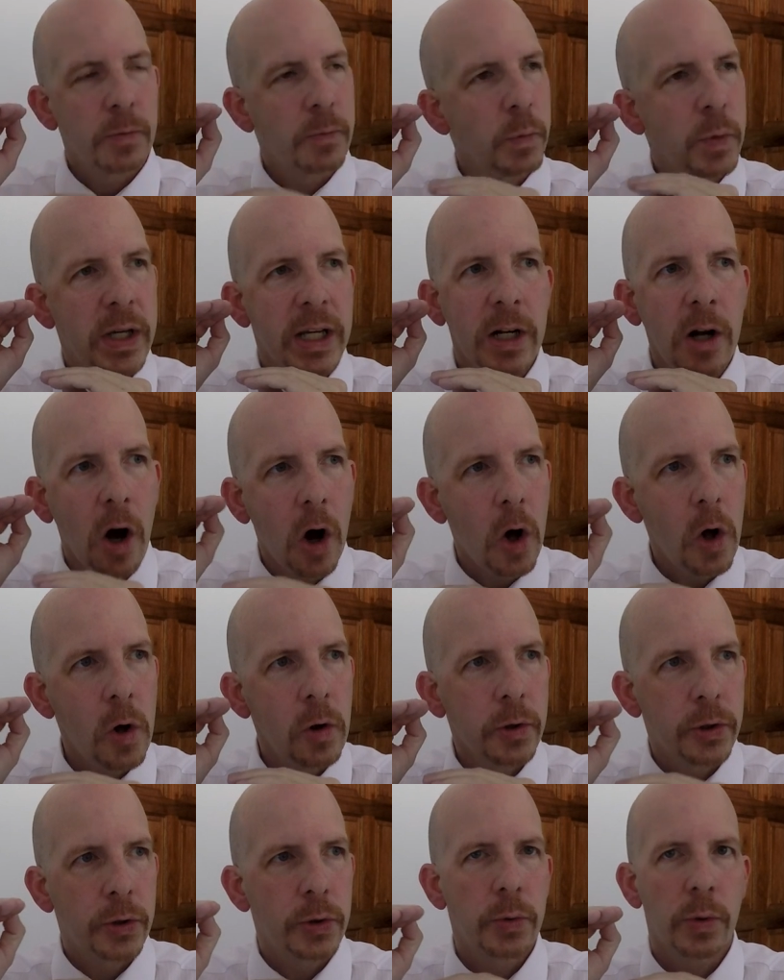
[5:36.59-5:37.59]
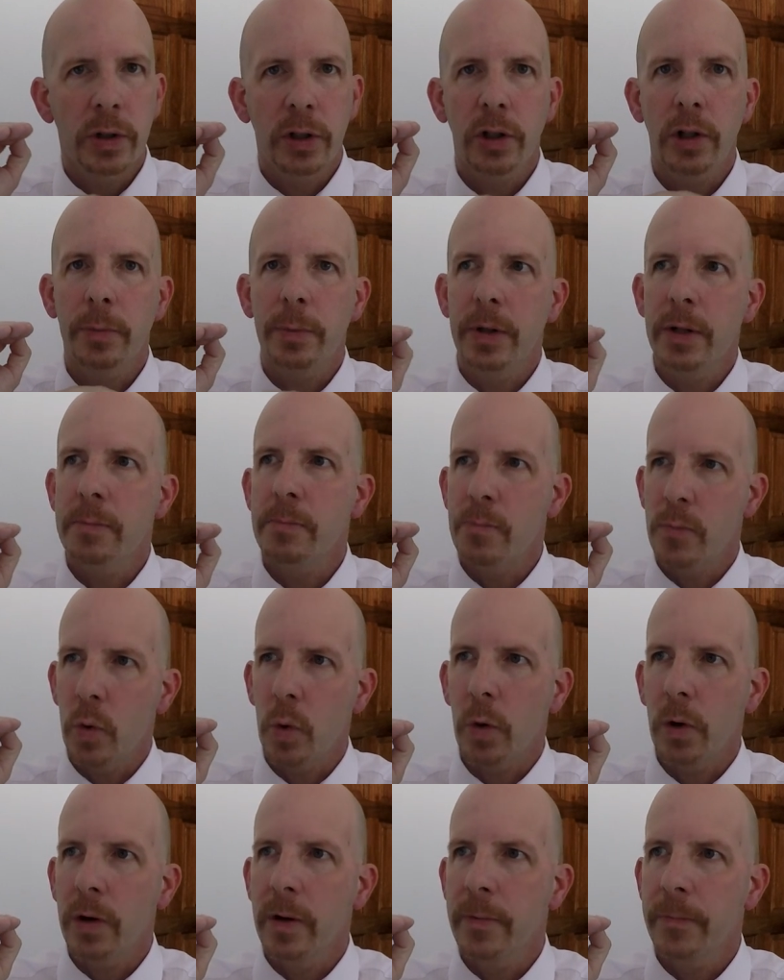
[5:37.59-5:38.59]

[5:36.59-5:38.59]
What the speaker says: we can all do a little bit more.